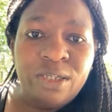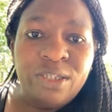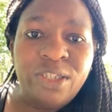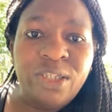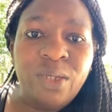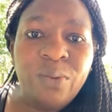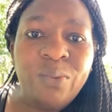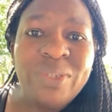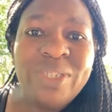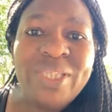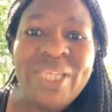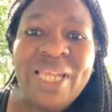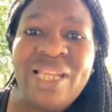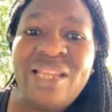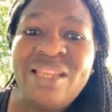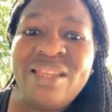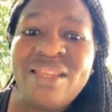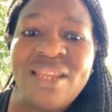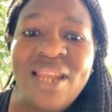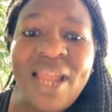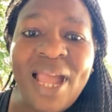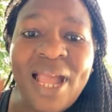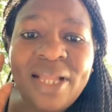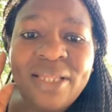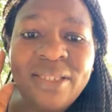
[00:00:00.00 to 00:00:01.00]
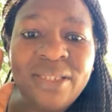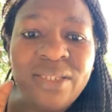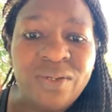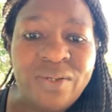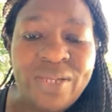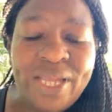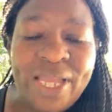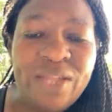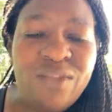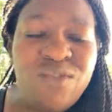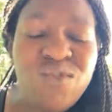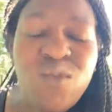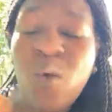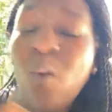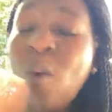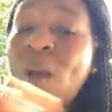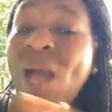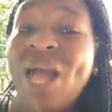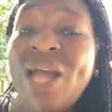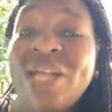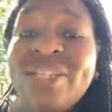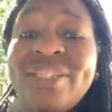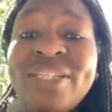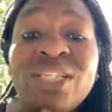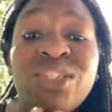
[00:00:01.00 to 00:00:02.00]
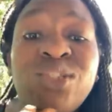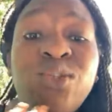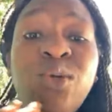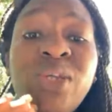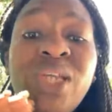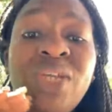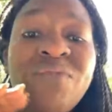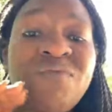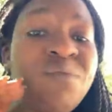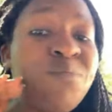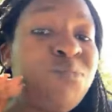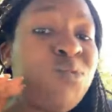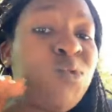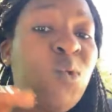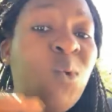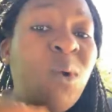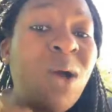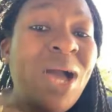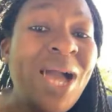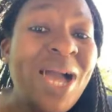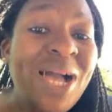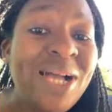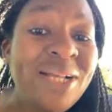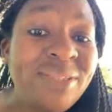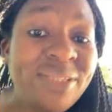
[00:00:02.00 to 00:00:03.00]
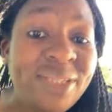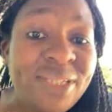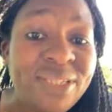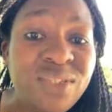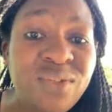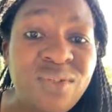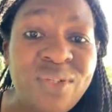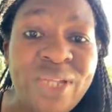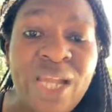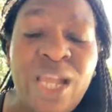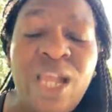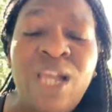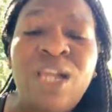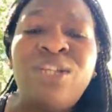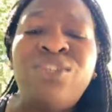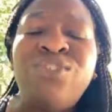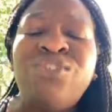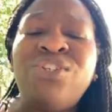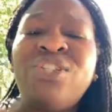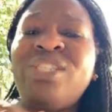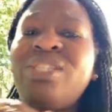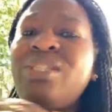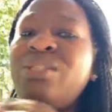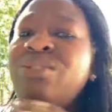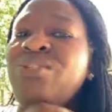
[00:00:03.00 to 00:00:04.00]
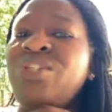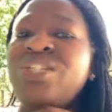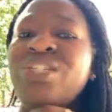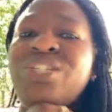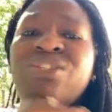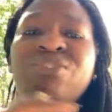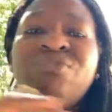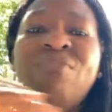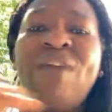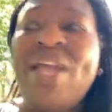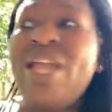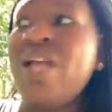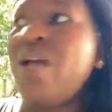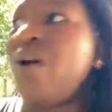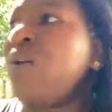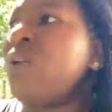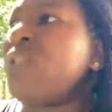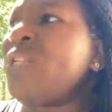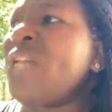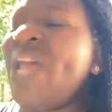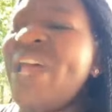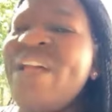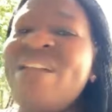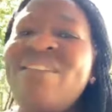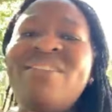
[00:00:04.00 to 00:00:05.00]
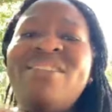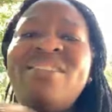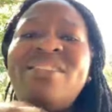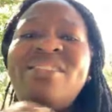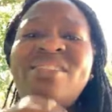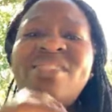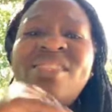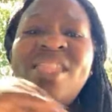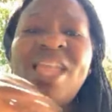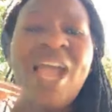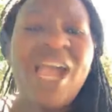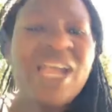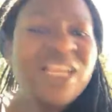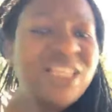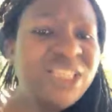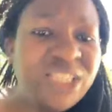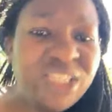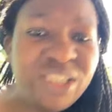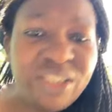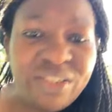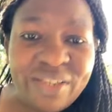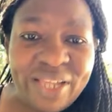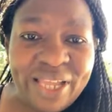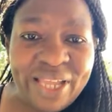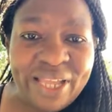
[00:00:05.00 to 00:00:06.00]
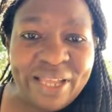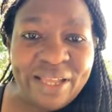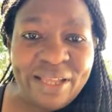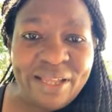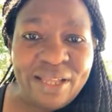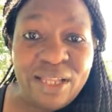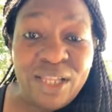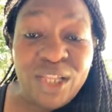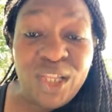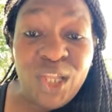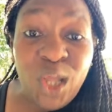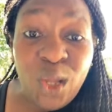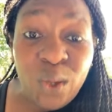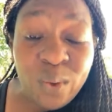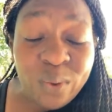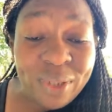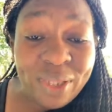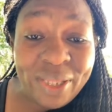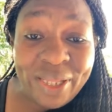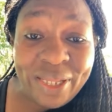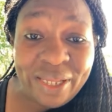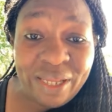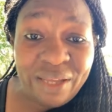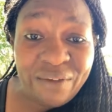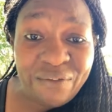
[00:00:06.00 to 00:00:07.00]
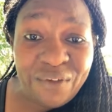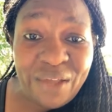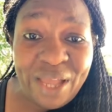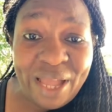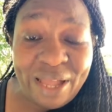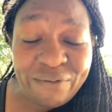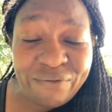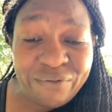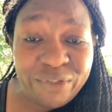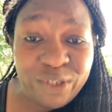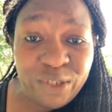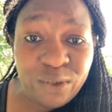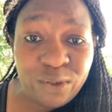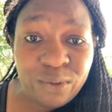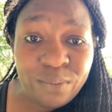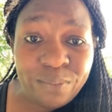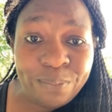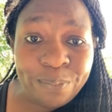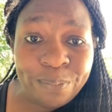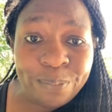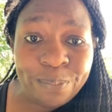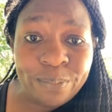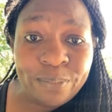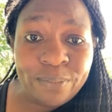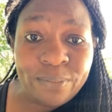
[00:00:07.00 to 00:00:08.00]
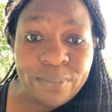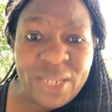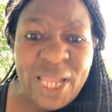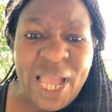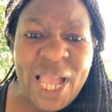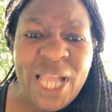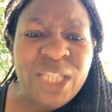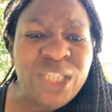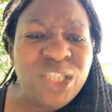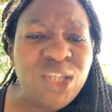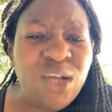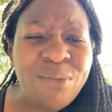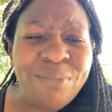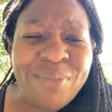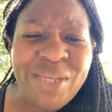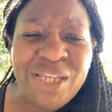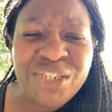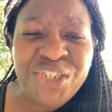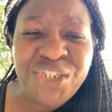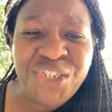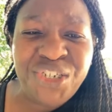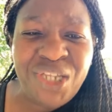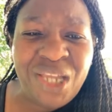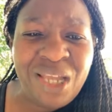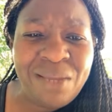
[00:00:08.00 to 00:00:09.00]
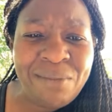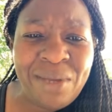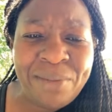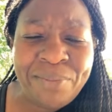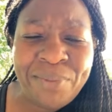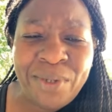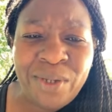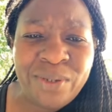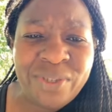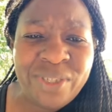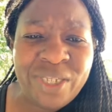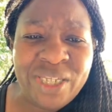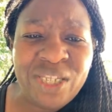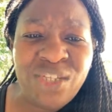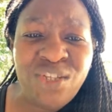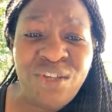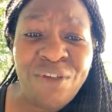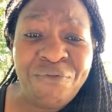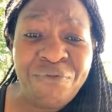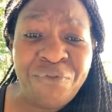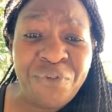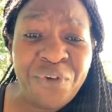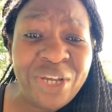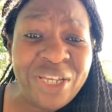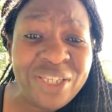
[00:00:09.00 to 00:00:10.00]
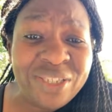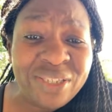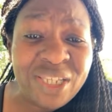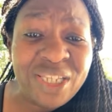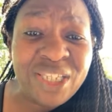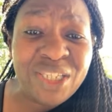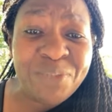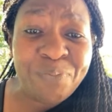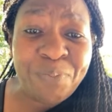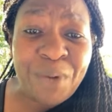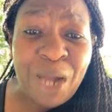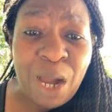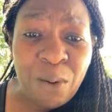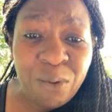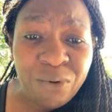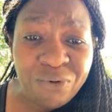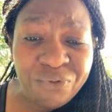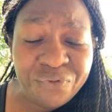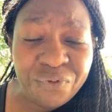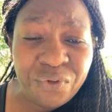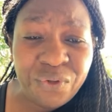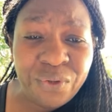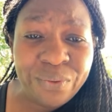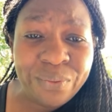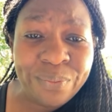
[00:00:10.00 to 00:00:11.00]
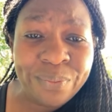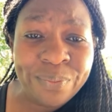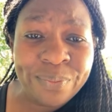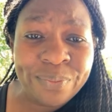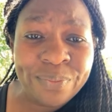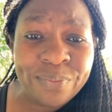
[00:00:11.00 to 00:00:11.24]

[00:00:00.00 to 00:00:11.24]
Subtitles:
So we say, not today. No access. Don't give him no access today. Just cry out, not today. Loudly, if you have to. And don't be ashamed about it. Your voice is powerful.